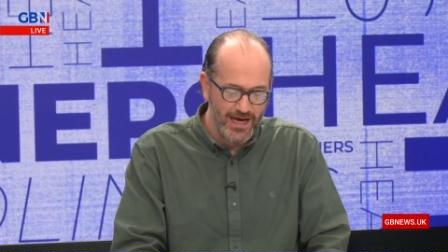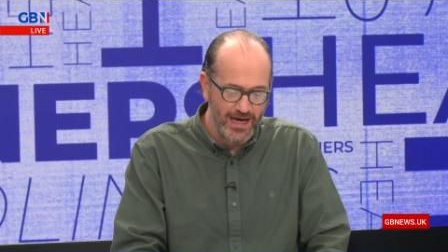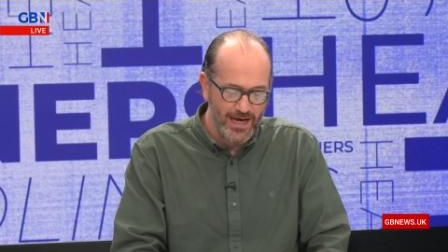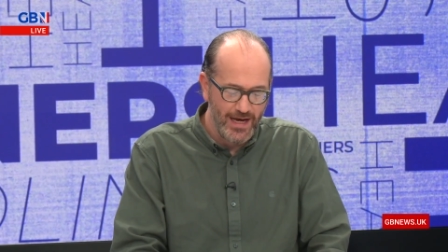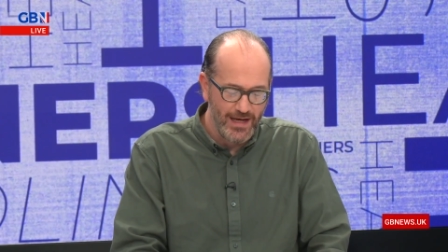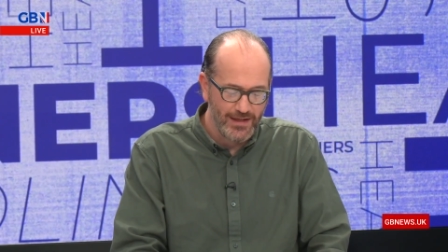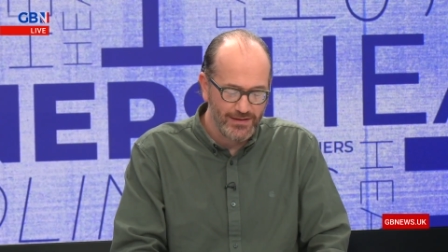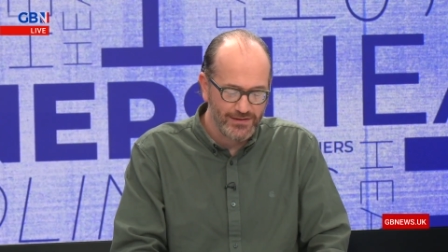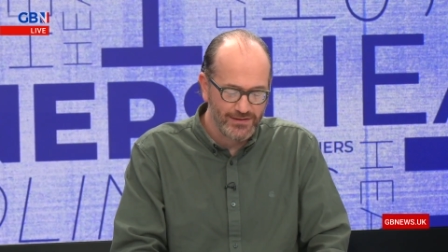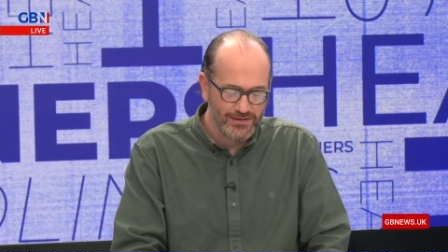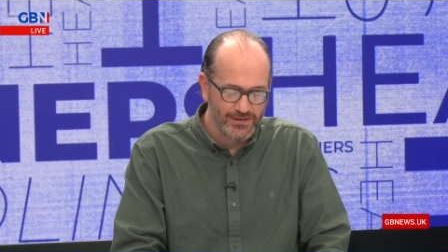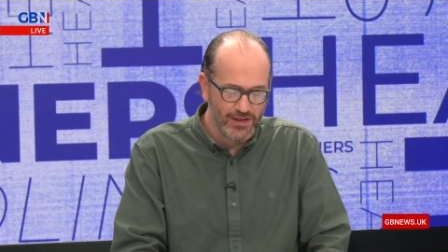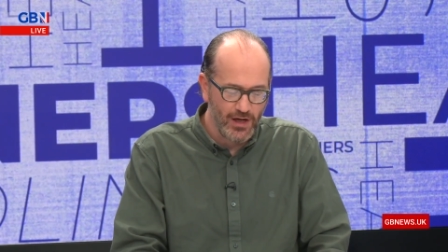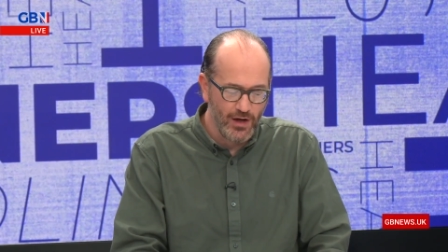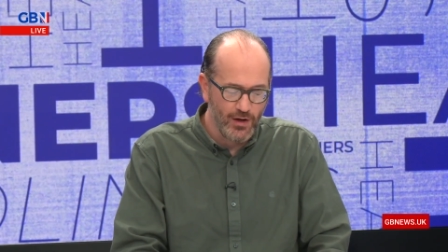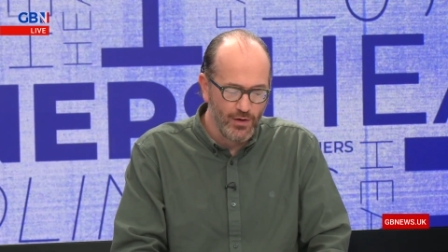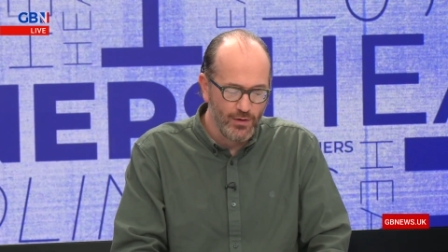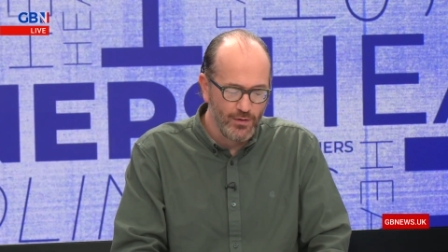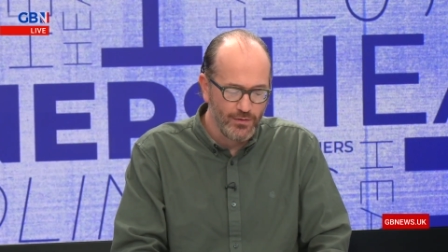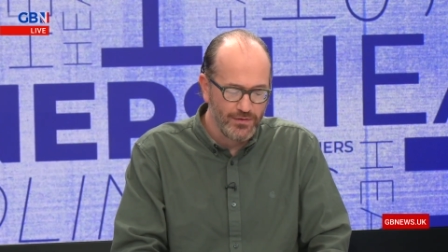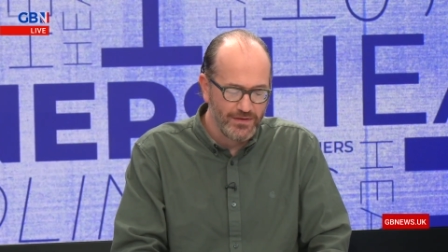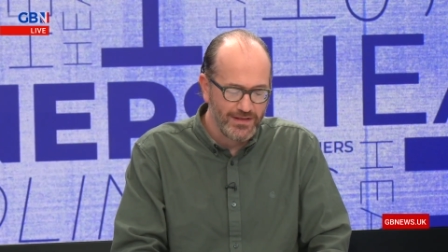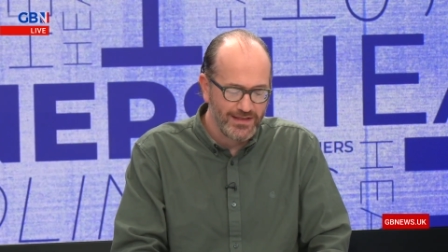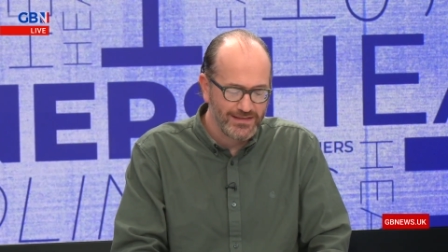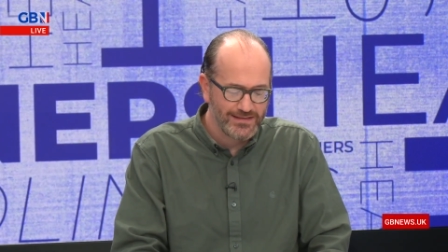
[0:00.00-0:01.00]
Uh,
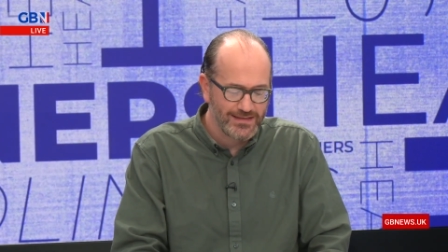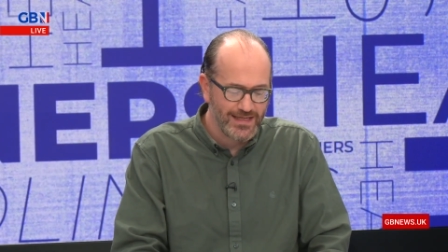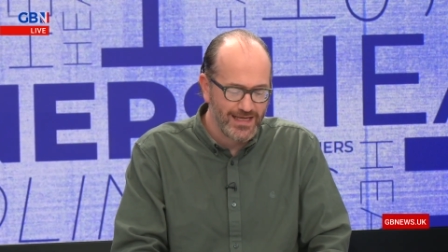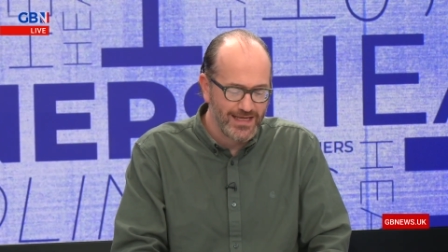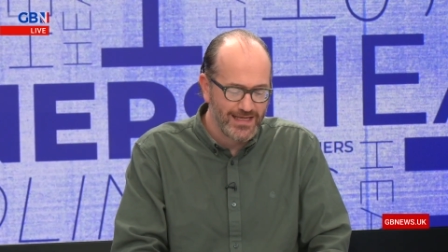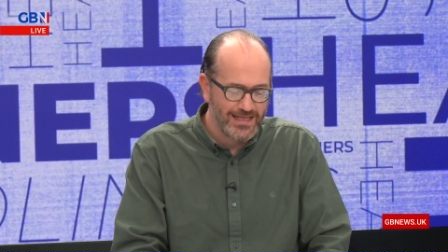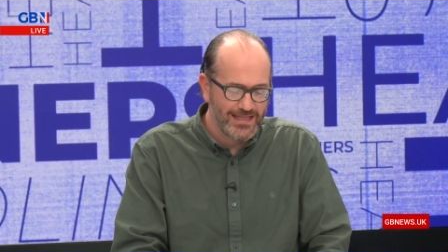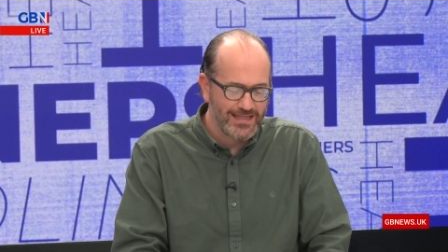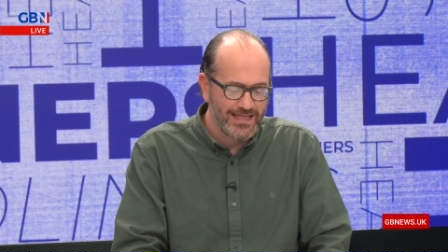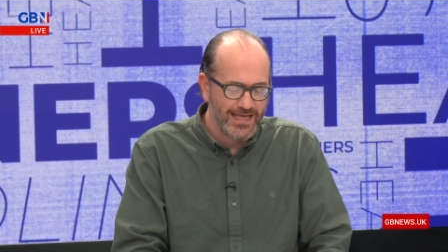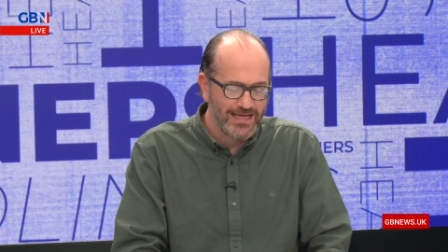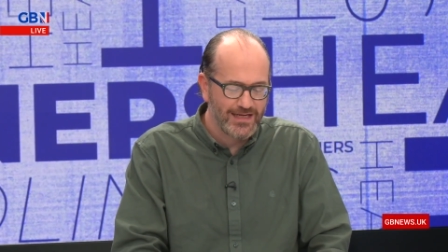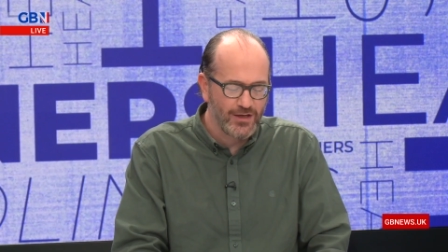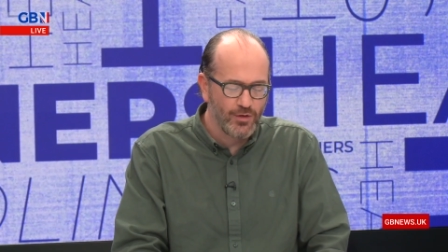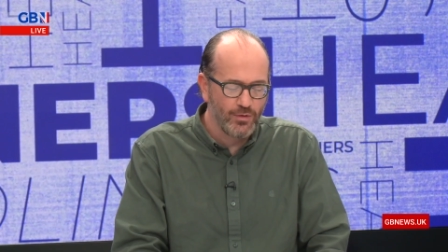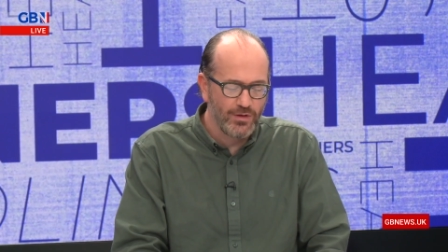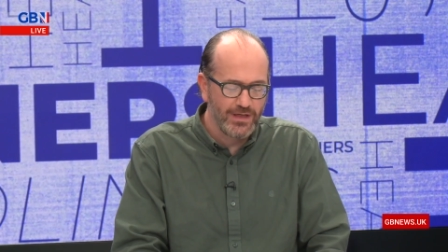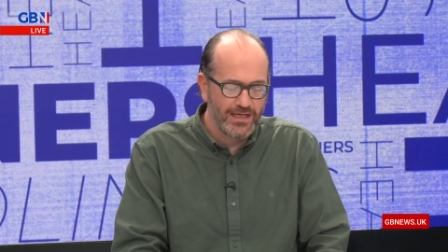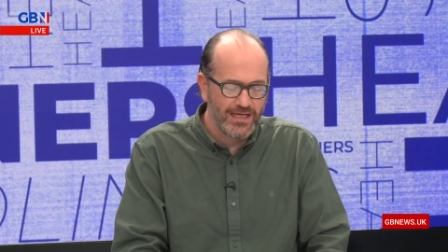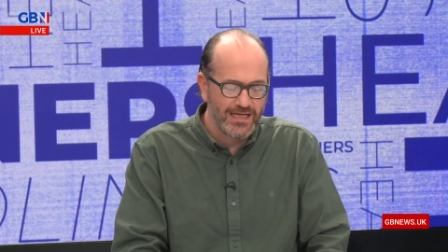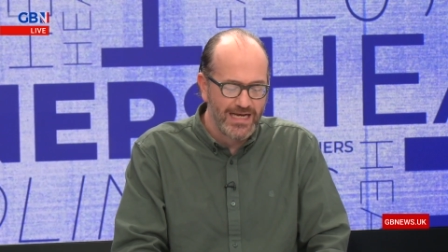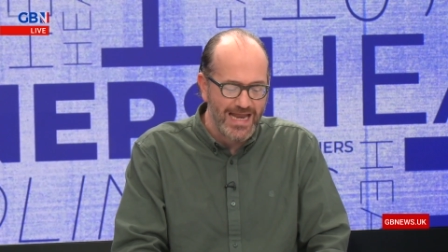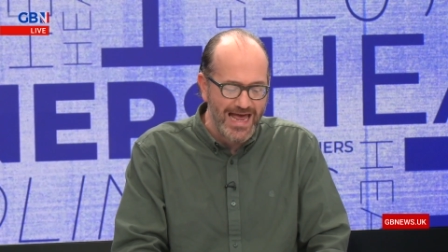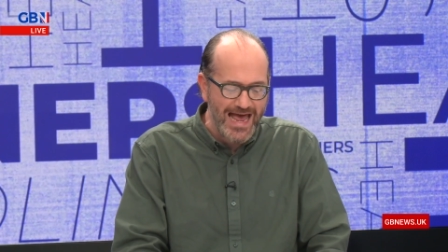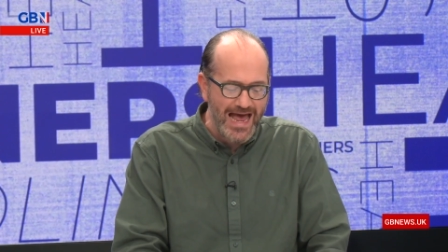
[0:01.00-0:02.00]
so a, they're
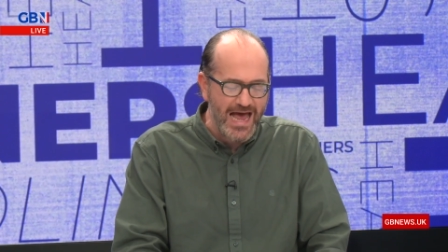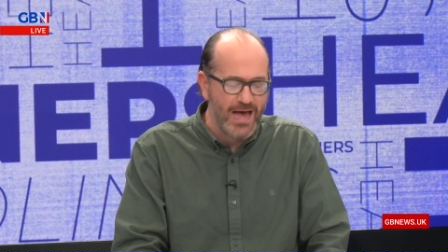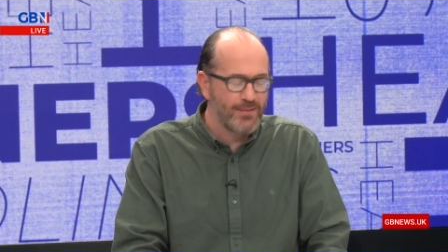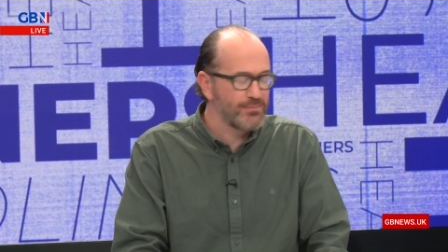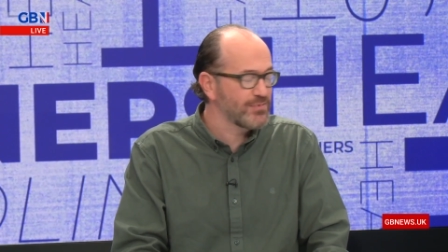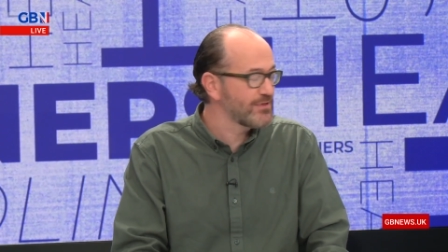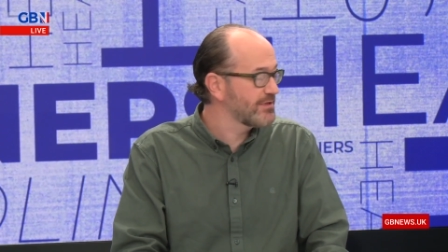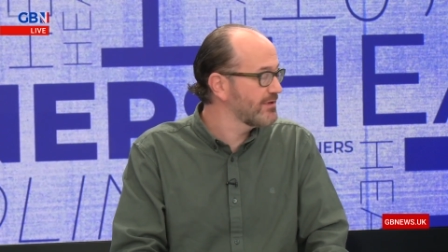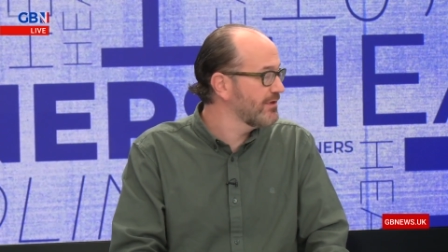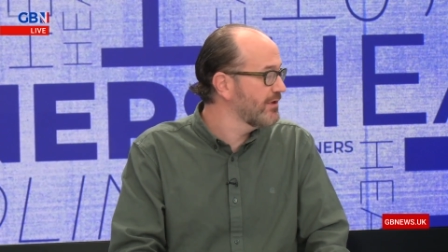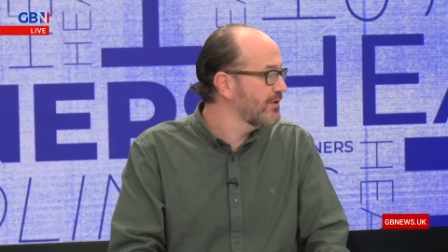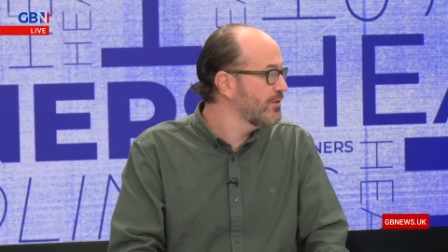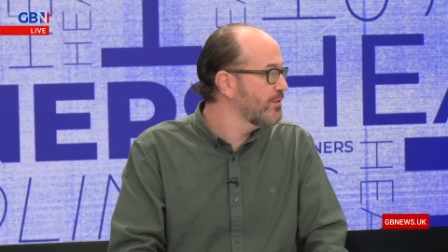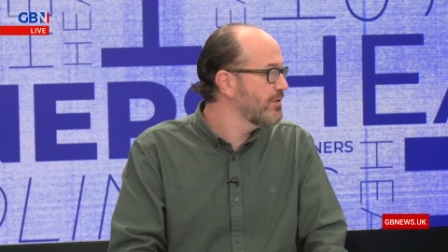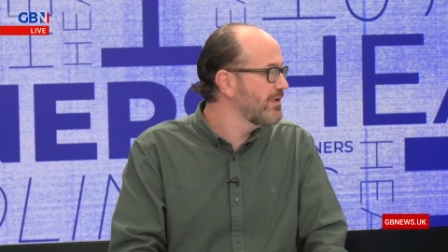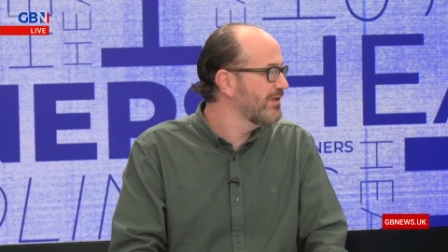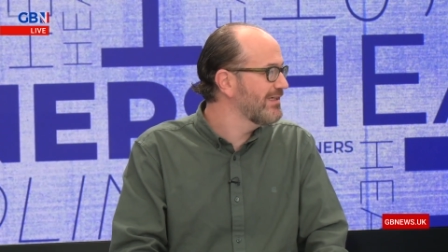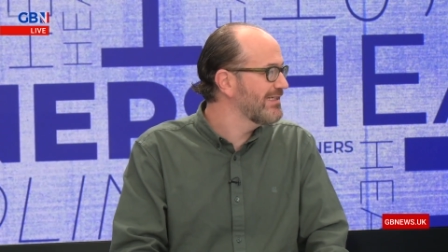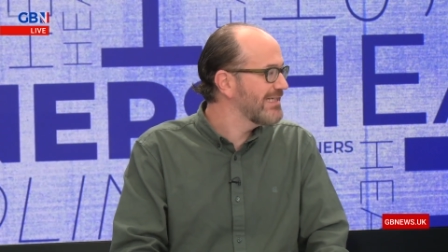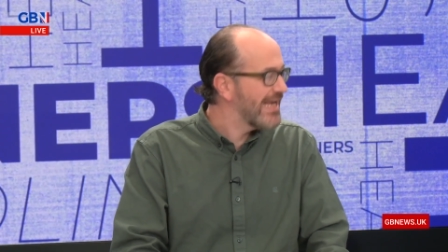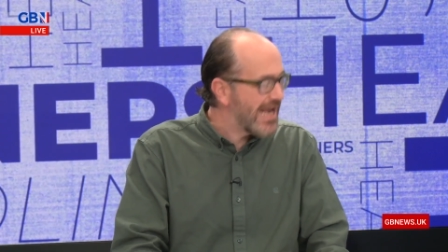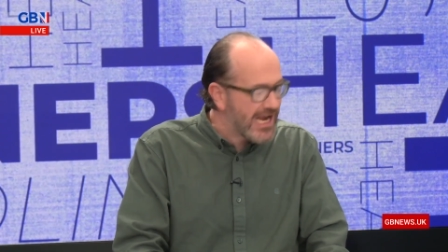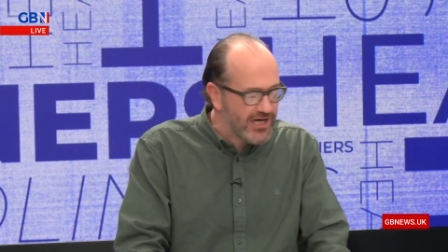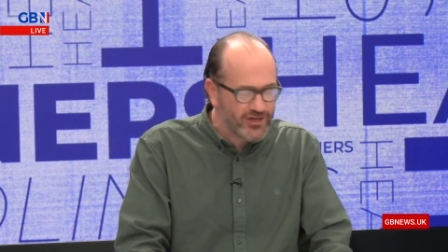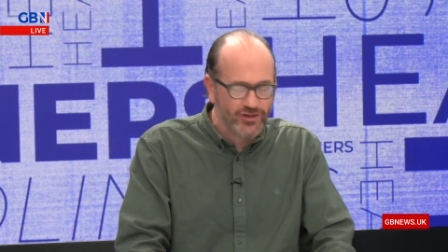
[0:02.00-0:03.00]
calling an absolute
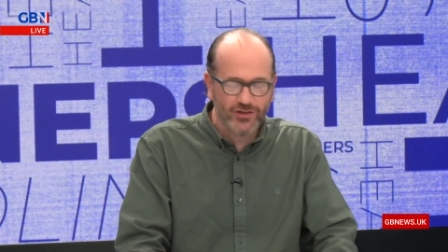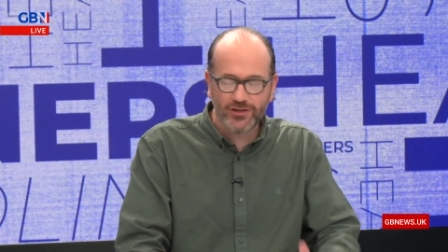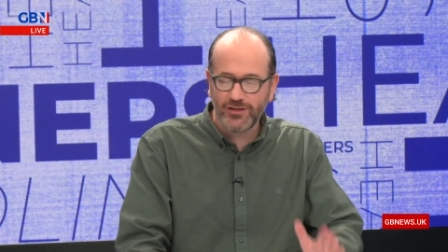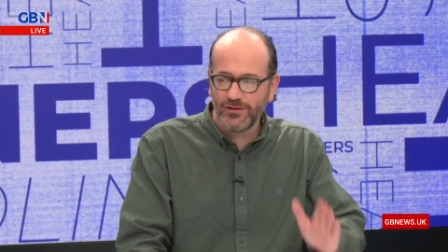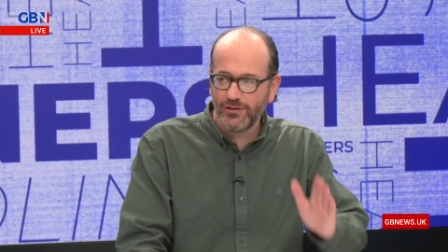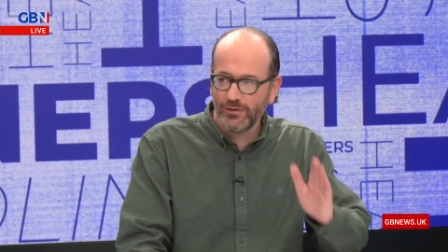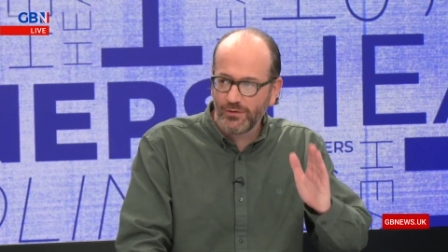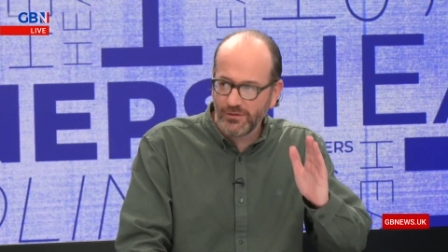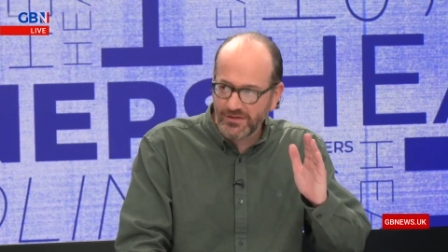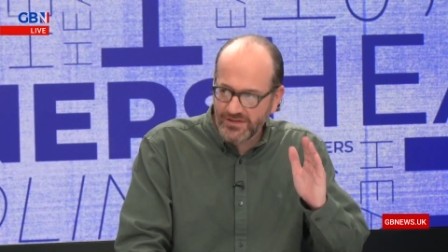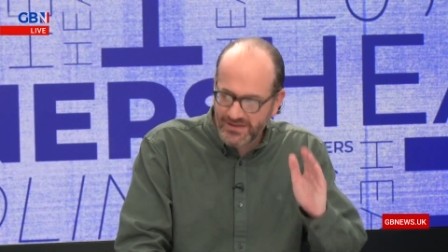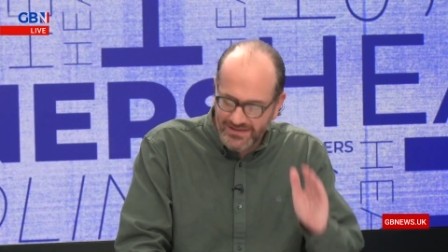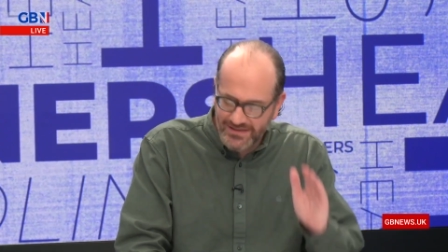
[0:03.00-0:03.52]
national